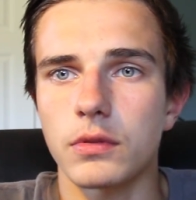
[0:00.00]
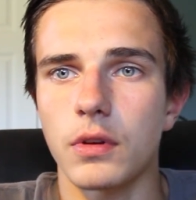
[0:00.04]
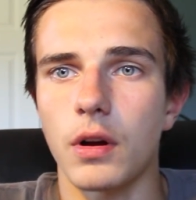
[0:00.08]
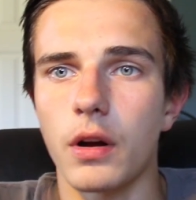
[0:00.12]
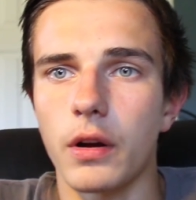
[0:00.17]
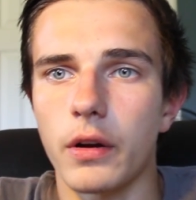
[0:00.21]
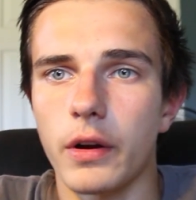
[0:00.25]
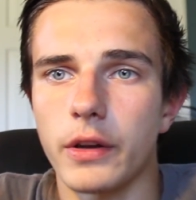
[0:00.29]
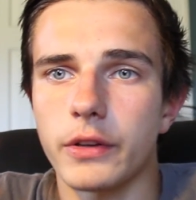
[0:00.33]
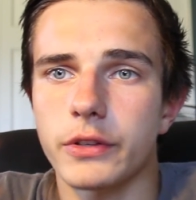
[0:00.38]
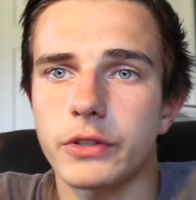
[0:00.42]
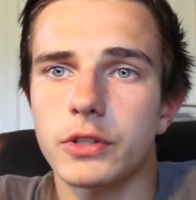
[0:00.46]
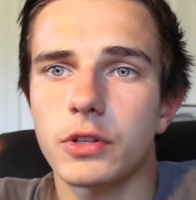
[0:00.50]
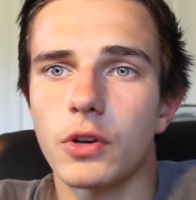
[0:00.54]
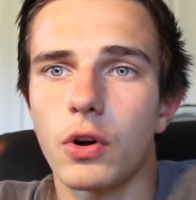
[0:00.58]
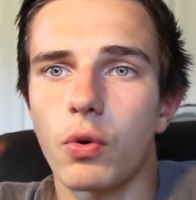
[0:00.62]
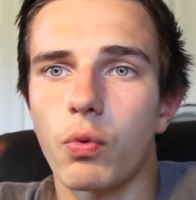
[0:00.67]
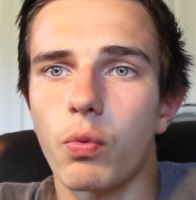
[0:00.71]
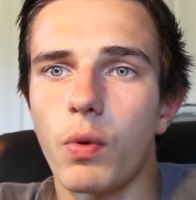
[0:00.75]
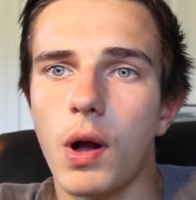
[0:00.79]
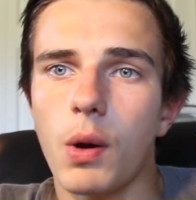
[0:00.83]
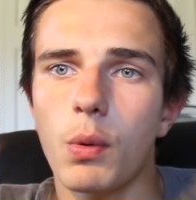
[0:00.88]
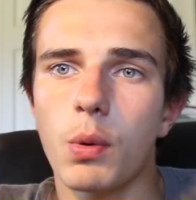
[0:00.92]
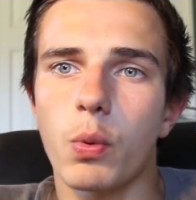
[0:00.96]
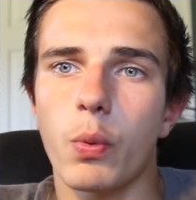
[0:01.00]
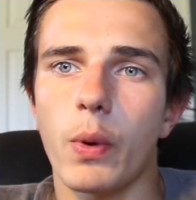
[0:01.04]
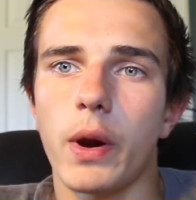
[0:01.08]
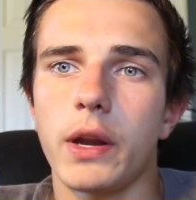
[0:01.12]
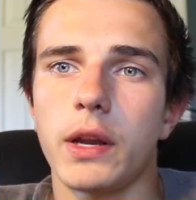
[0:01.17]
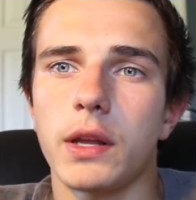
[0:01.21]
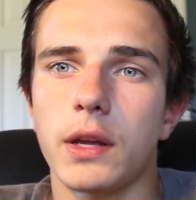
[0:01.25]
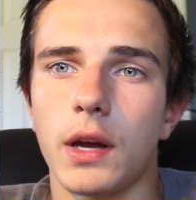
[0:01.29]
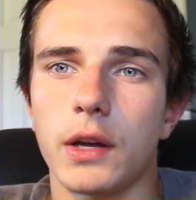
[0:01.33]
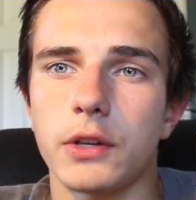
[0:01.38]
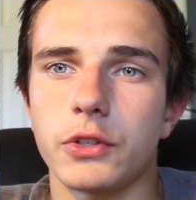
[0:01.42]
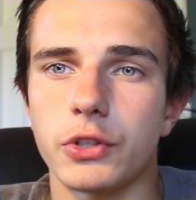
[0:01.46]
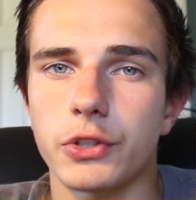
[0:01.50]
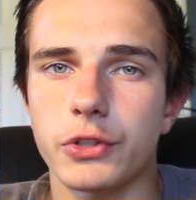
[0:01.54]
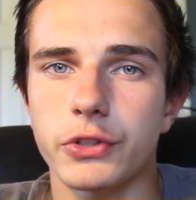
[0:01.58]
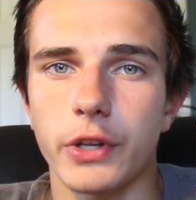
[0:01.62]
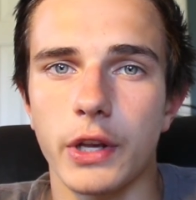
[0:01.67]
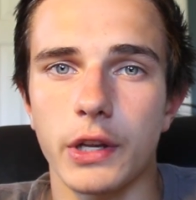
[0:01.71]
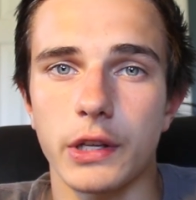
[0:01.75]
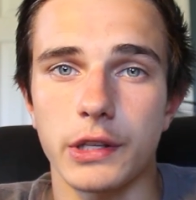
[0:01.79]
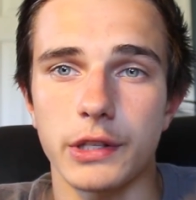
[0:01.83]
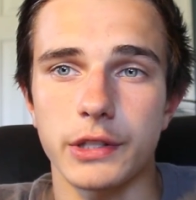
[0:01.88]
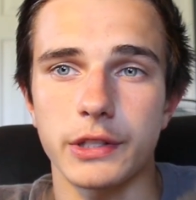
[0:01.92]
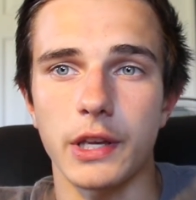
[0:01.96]
All right, so while we're waiting, I'd just
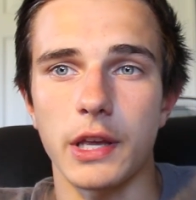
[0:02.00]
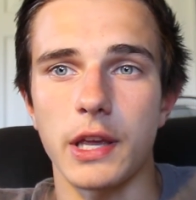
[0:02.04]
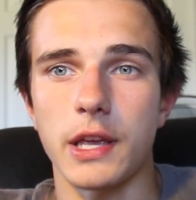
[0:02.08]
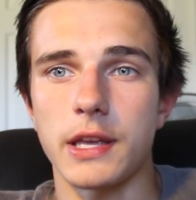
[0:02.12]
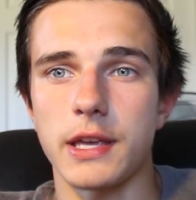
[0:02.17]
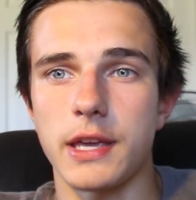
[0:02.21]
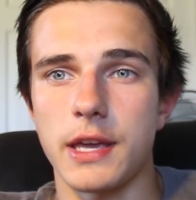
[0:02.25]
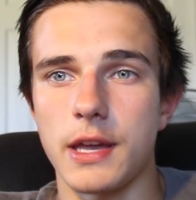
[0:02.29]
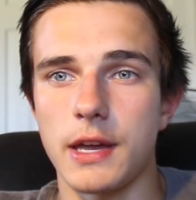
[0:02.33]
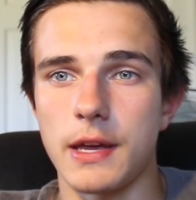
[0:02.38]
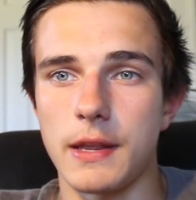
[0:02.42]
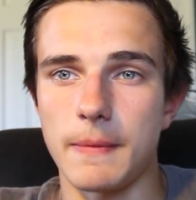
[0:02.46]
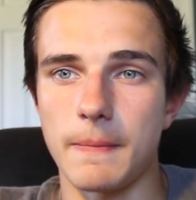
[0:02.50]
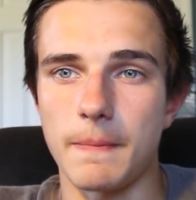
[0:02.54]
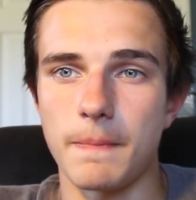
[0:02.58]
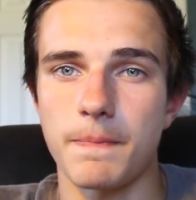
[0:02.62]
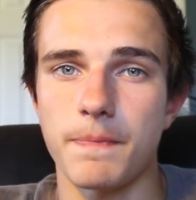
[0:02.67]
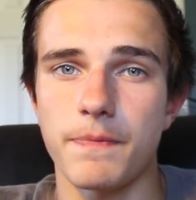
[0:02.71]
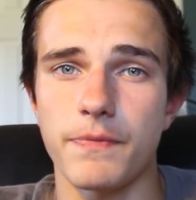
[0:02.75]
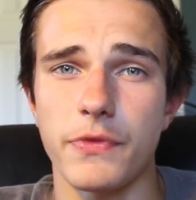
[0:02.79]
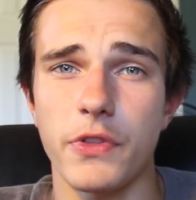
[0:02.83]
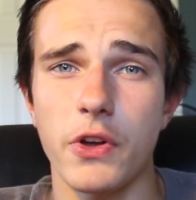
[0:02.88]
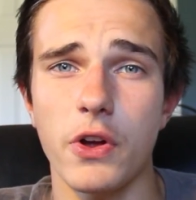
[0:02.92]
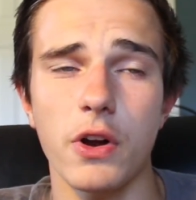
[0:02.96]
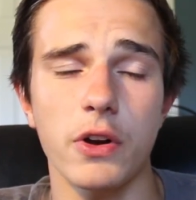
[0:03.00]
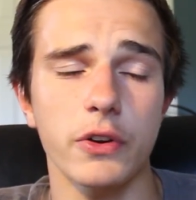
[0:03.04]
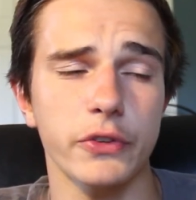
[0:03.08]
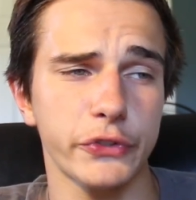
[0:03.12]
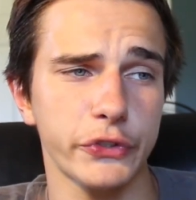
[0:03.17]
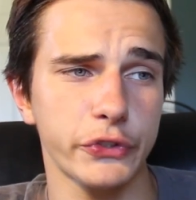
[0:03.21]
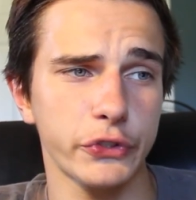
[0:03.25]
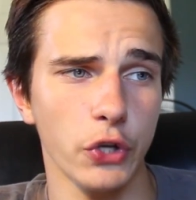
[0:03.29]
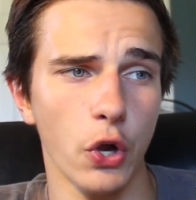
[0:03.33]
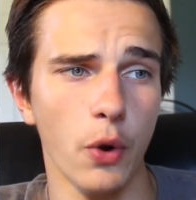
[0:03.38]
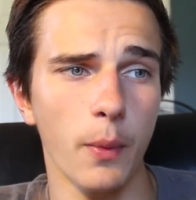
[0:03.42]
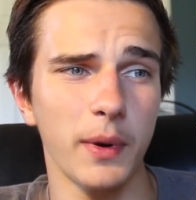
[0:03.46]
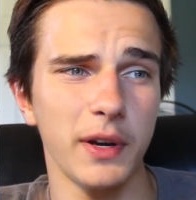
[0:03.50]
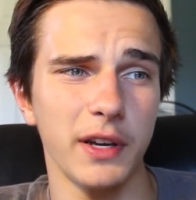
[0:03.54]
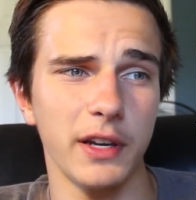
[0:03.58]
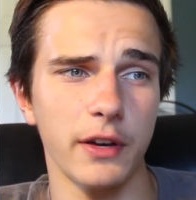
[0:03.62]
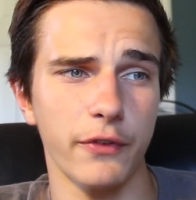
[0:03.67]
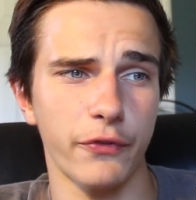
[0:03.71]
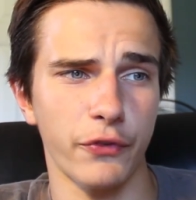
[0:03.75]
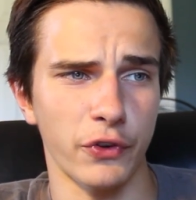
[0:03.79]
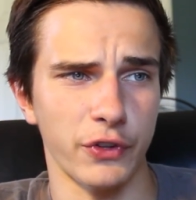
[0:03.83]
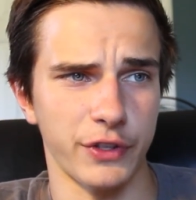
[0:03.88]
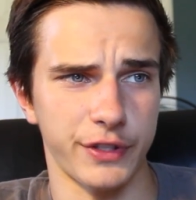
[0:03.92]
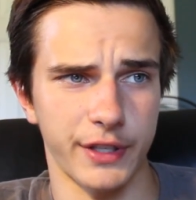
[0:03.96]
like to say again, there are so many
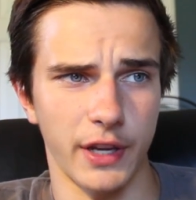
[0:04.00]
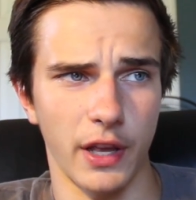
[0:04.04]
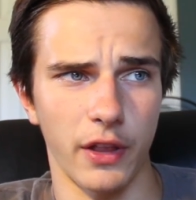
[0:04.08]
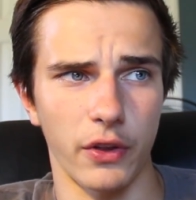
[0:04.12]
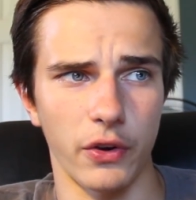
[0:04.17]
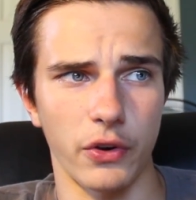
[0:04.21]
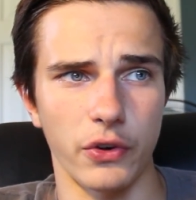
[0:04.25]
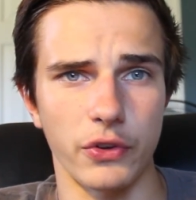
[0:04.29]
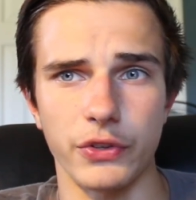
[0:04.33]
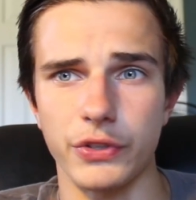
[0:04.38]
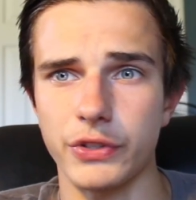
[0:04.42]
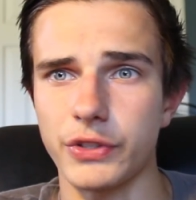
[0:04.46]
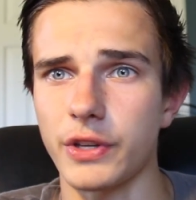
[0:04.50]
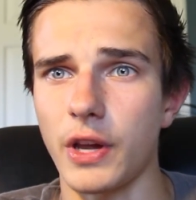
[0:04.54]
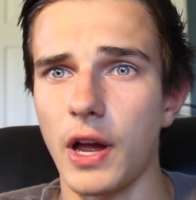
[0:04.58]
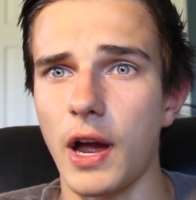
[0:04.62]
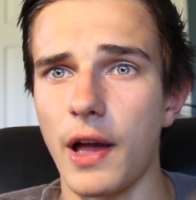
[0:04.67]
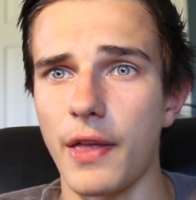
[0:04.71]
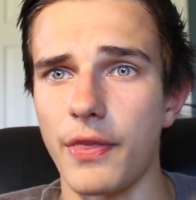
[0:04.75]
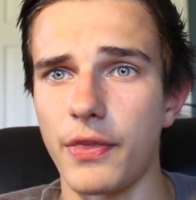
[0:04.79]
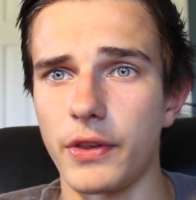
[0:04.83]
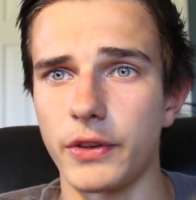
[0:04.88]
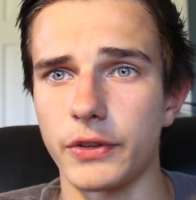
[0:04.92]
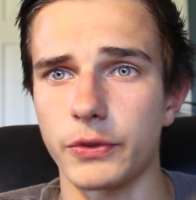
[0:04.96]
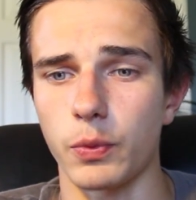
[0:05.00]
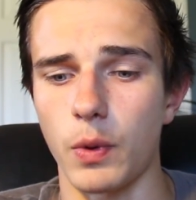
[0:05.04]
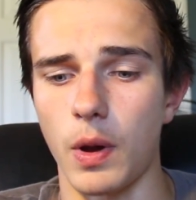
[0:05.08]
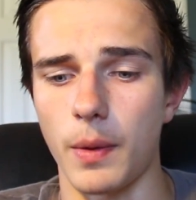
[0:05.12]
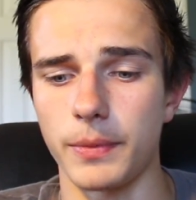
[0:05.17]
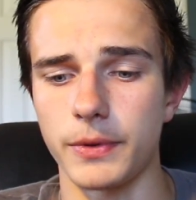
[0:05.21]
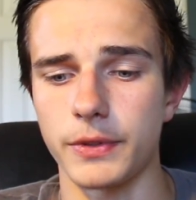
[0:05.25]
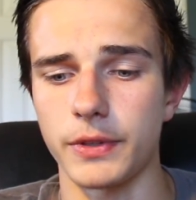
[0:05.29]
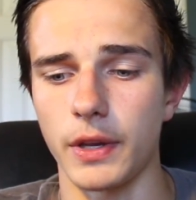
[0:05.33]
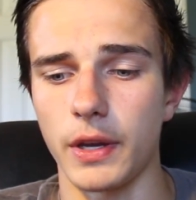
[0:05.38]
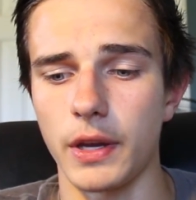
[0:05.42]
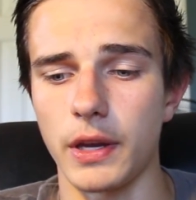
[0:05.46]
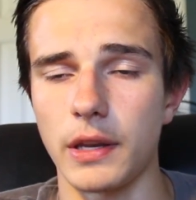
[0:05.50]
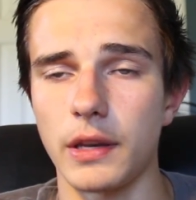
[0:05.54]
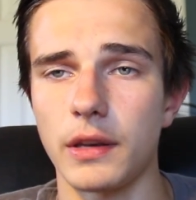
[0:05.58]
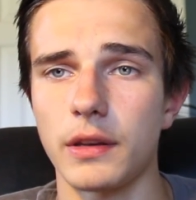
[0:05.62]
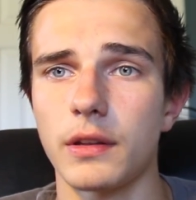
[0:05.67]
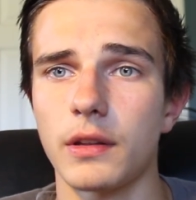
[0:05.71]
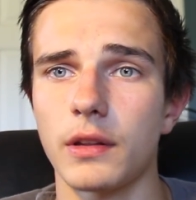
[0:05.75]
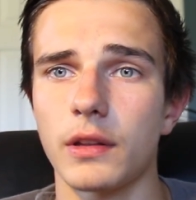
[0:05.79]
different sellers on this website.